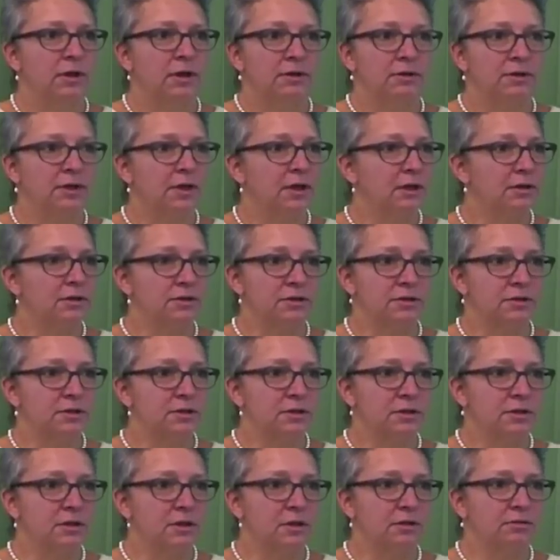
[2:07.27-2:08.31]
and the others
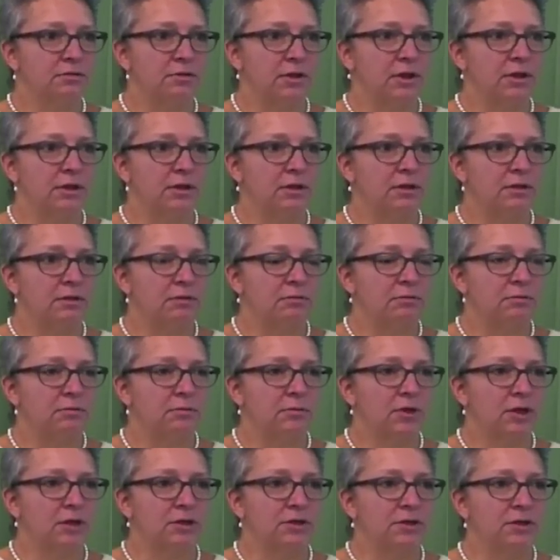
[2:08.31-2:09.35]
didn't have any
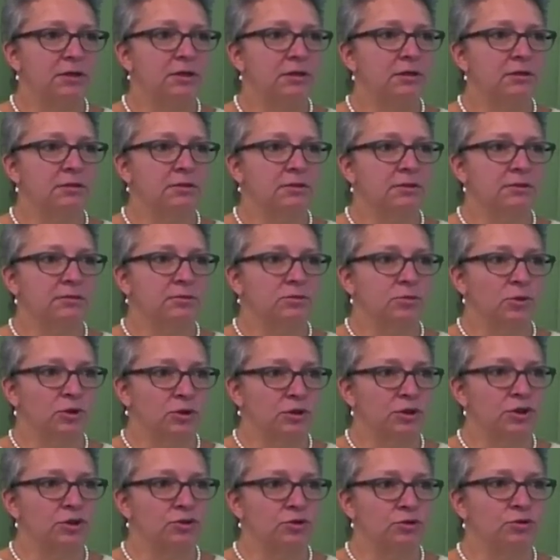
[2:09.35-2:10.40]
idea and
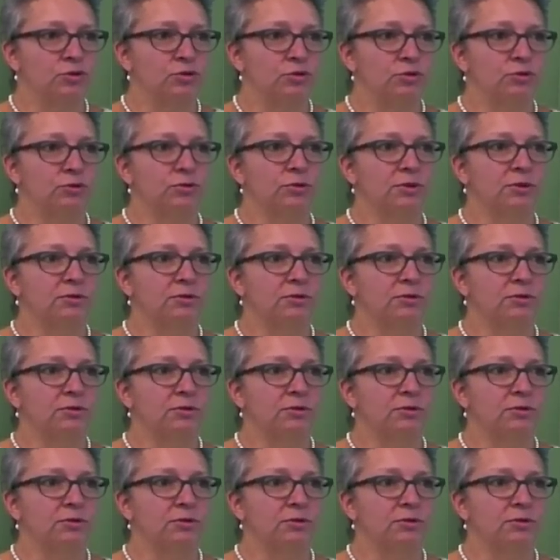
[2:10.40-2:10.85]
what they should do.